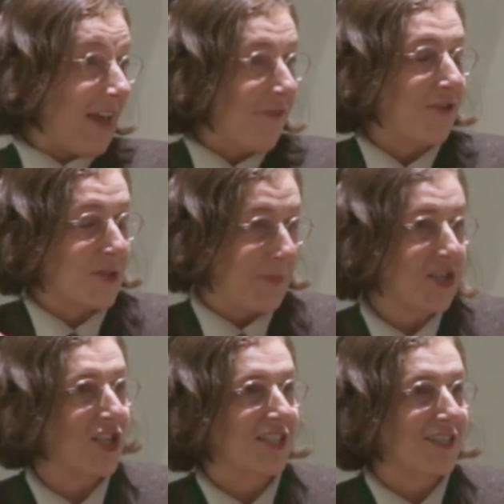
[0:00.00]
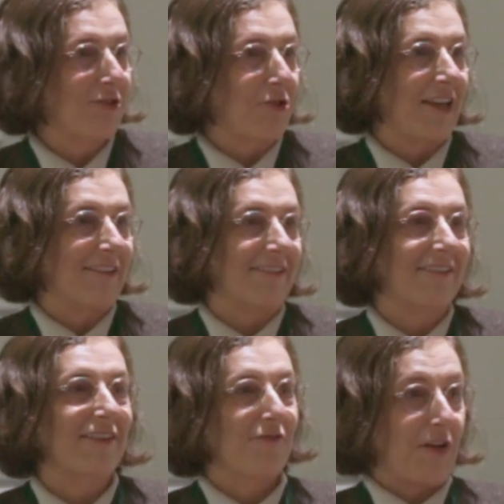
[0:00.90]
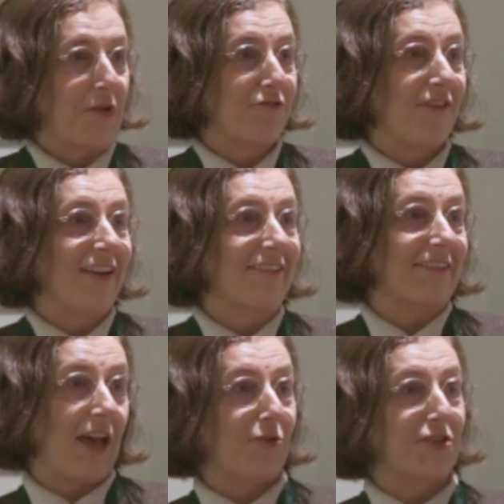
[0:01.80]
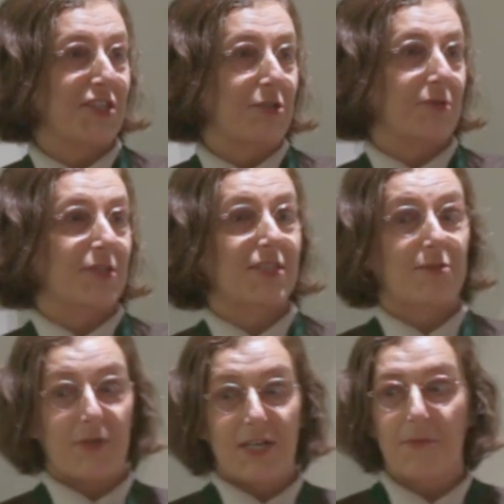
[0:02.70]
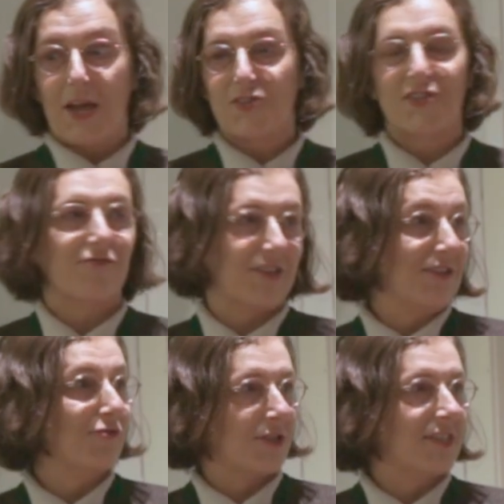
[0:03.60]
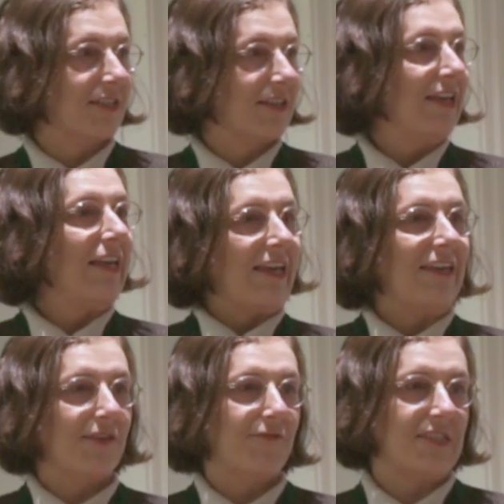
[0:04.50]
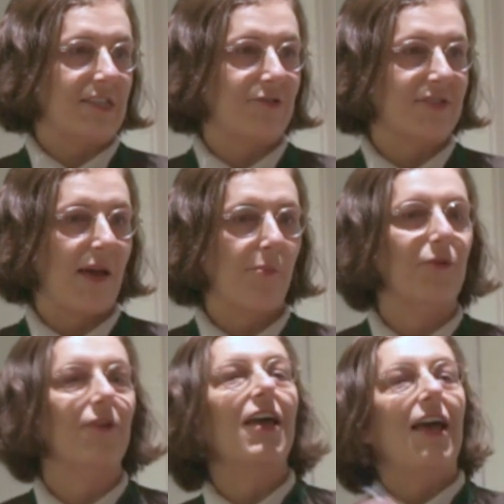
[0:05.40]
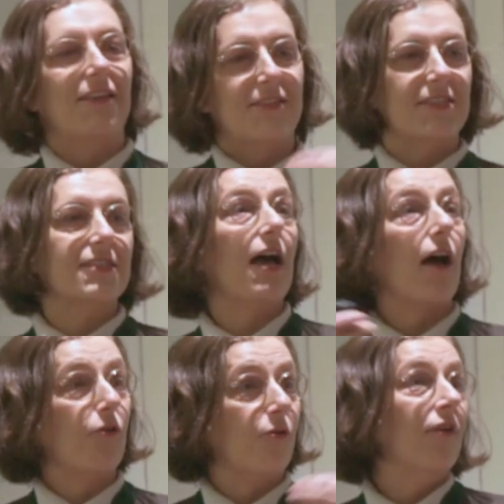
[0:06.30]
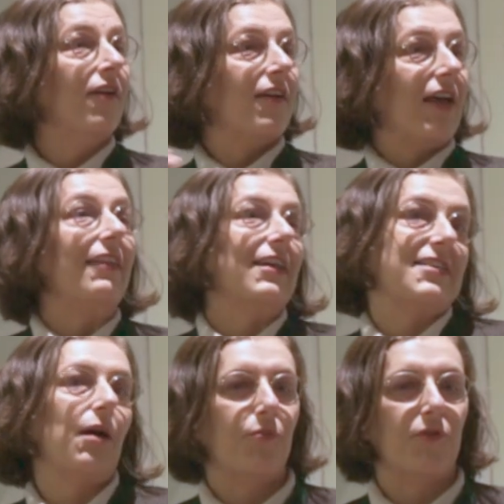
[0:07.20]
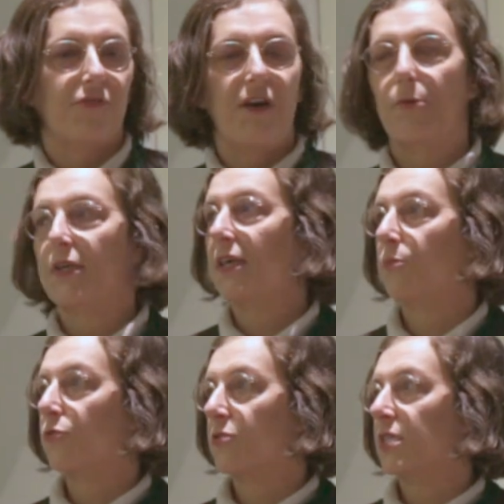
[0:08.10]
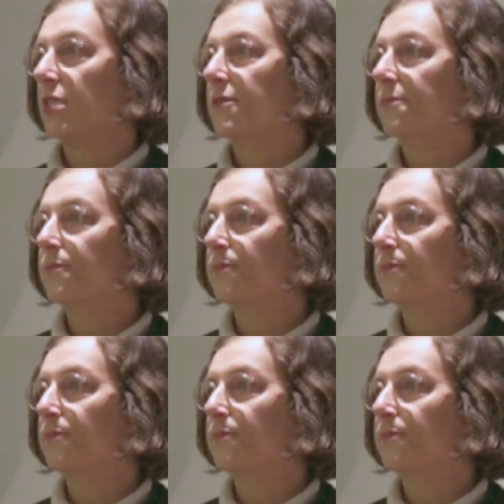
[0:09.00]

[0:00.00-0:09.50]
have a specialist look at it, verify that our sequences really match something interesting in the physical sample. And this is how an example of how it can proceed.